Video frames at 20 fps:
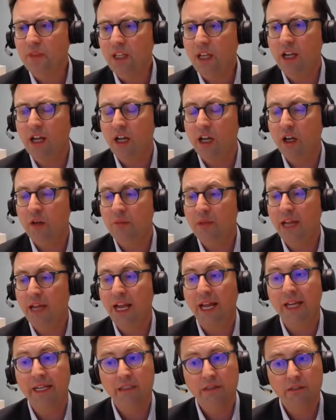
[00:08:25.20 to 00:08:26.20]

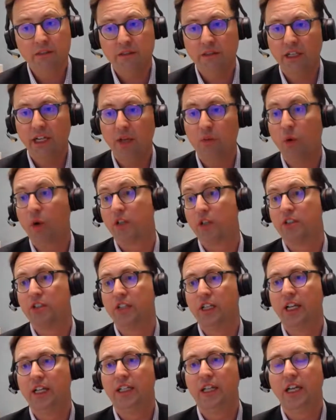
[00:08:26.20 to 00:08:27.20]
And it worked.
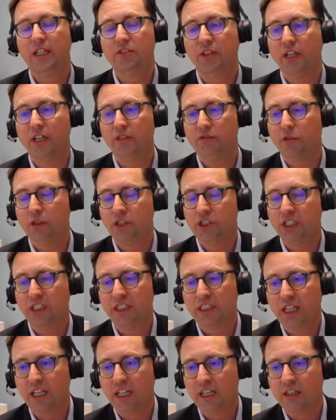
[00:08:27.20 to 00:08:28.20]
It's very
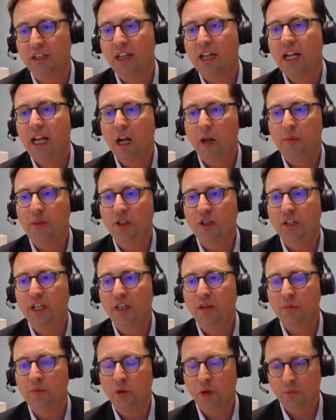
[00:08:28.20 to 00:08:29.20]
fortunate. I'll be
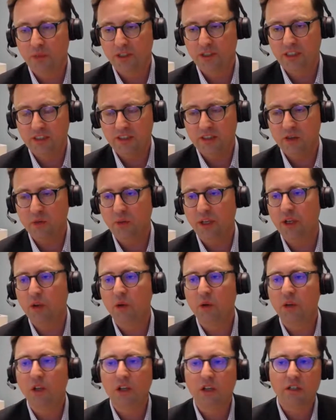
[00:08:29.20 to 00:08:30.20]
talking more about this as we
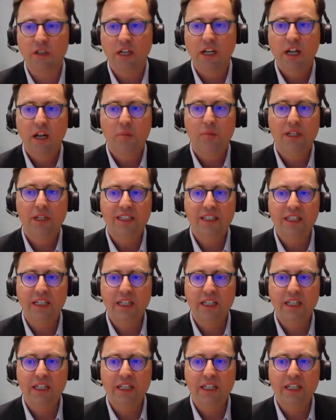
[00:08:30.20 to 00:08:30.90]
go along. But